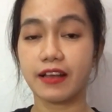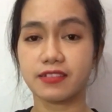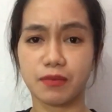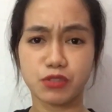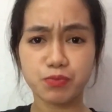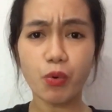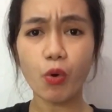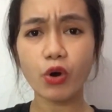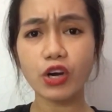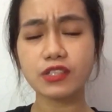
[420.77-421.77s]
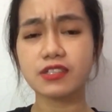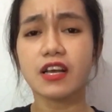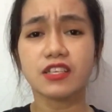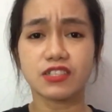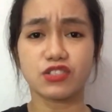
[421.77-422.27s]
some sports,
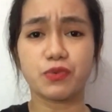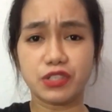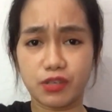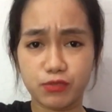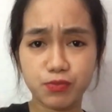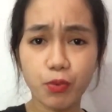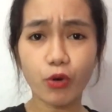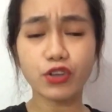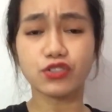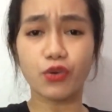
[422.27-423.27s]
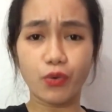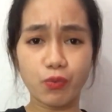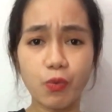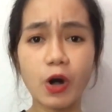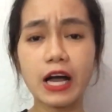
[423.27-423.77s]
she's doing some sports or
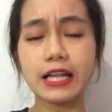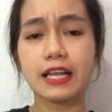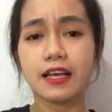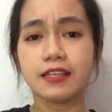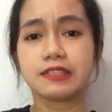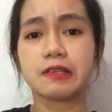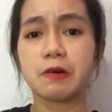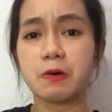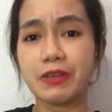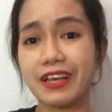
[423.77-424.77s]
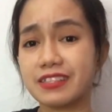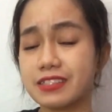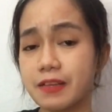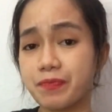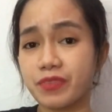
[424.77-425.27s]
what. So
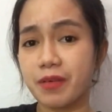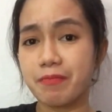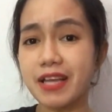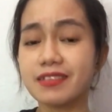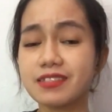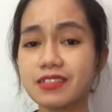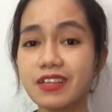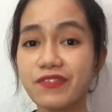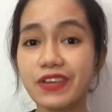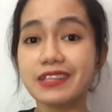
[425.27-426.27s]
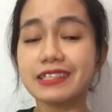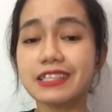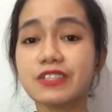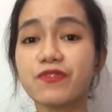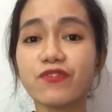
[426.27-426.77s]
yes, make the student feel that
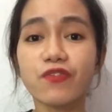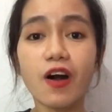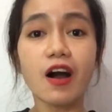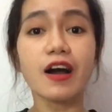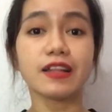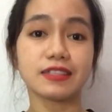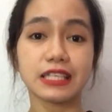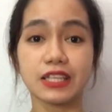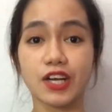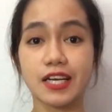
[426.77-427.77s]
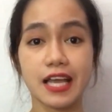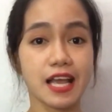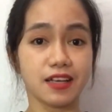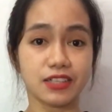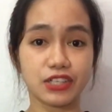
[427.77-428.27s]
it's fun to learn
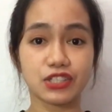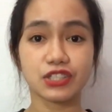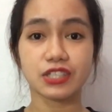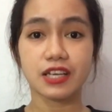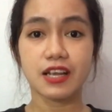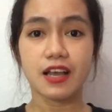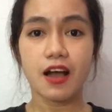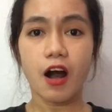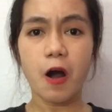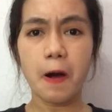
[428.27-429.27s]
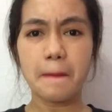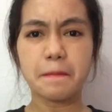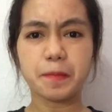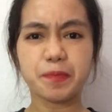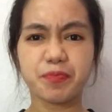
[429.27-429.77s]
English.
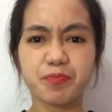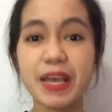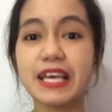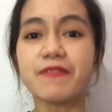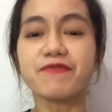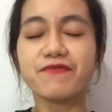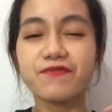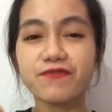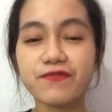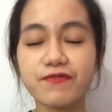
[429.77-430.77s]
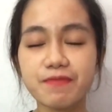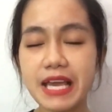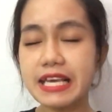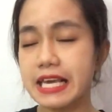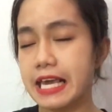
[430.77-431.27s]

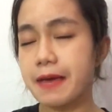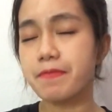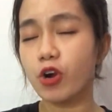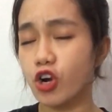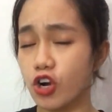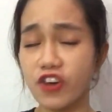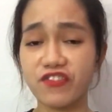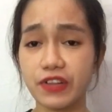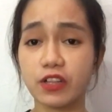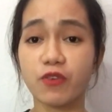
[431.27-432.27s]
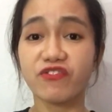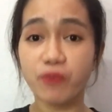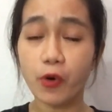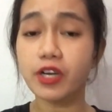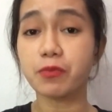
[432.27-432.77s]
Make him or her feel
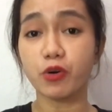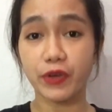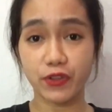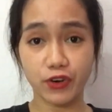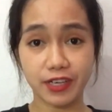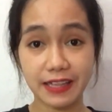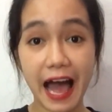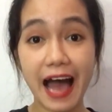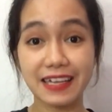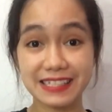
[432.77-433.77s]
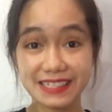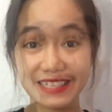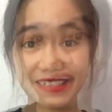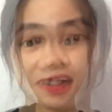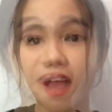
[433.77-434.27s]
comfortable with your class.
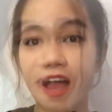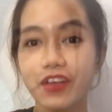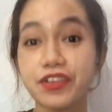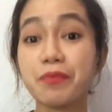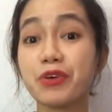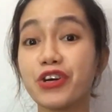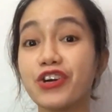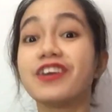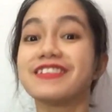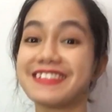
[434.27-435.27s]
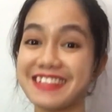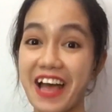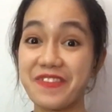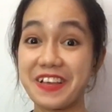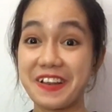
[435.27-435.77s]
Number
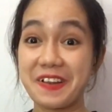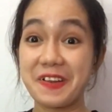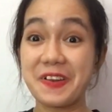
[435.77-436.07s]
7.